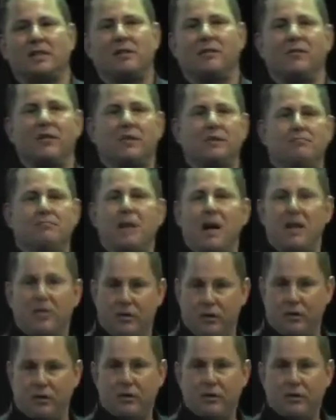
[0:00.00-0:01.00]
of his mother.
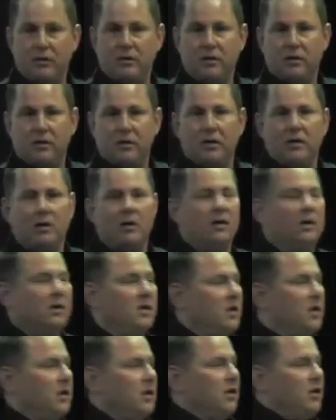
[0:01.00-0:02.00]

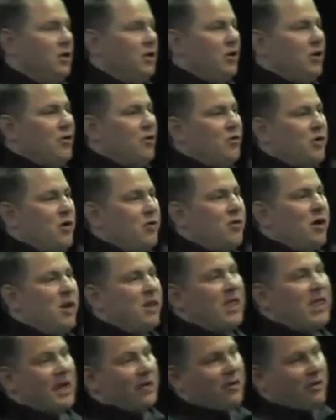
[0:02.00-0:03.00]
And
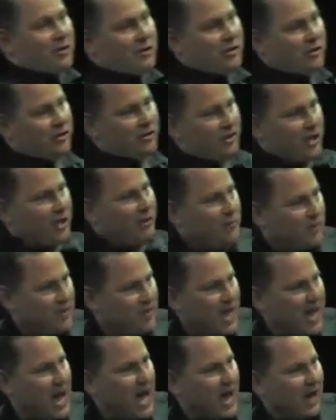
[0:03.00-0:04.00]
then there's this scene with
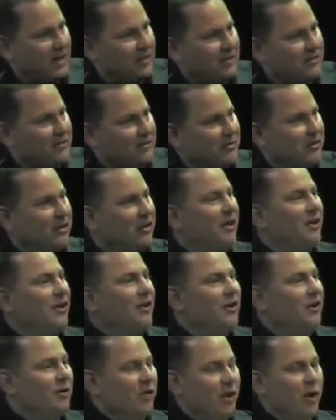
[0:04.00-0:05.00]
the axe.
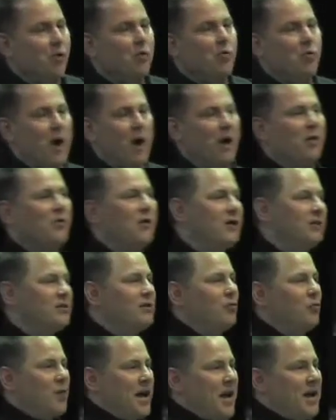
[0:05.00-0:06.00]
Where is the
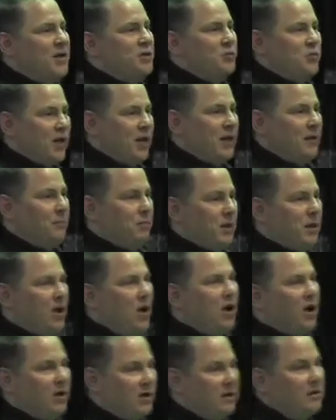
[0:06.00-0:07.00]
rage really
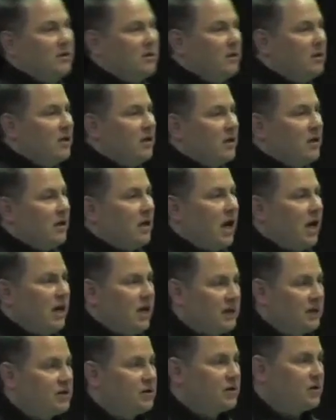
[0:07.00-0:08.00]
belong? And
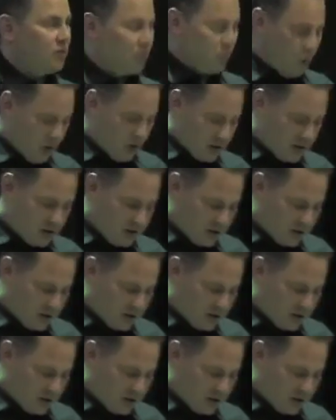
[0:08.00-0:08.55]
it's towards his